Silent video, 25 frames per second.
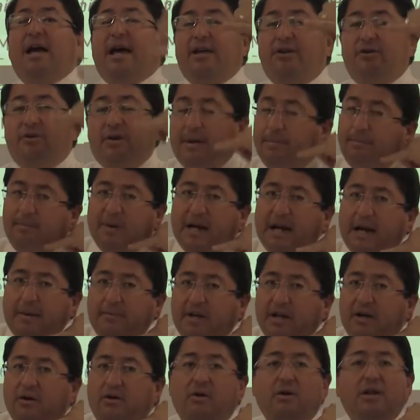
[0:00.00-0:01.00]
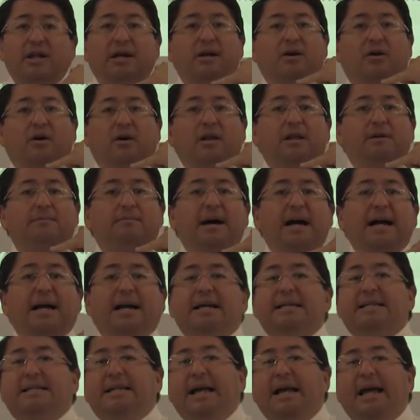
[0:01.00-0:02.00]
and you can pick up the call and call them
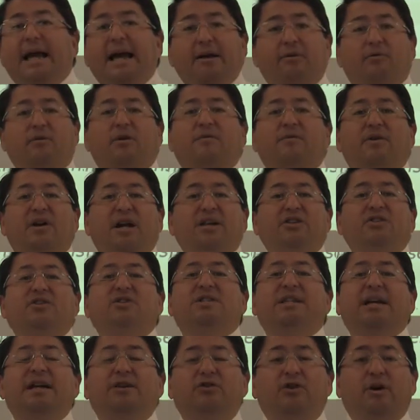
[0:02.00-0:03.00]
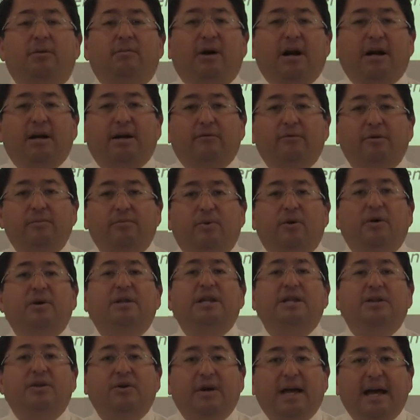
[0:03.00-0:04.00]
back and say, hey, Robert, I just sent you a market
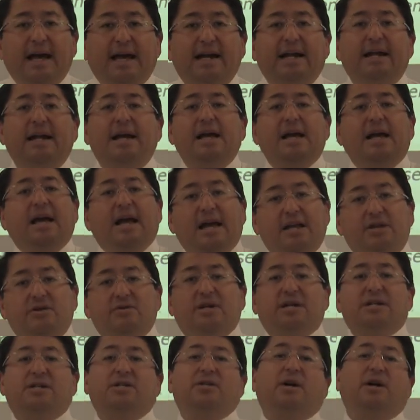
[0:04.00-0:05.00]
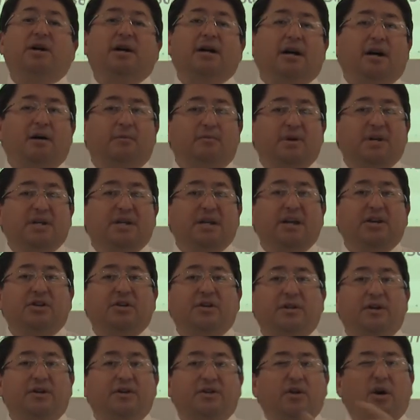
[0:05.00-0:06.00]
report. Did you get it? And you can start a
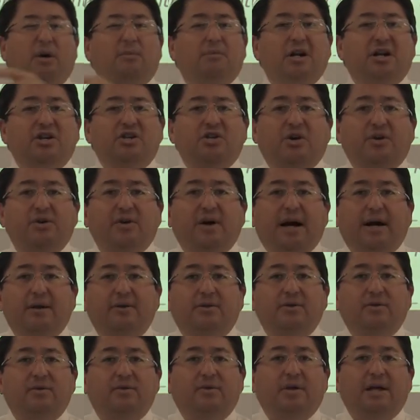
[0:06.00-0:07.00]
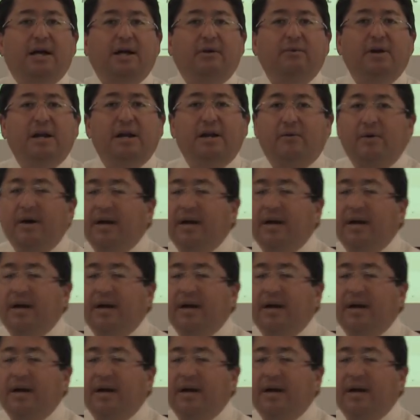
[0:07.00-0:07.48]
conversation there. So I'm going to show you how to do that really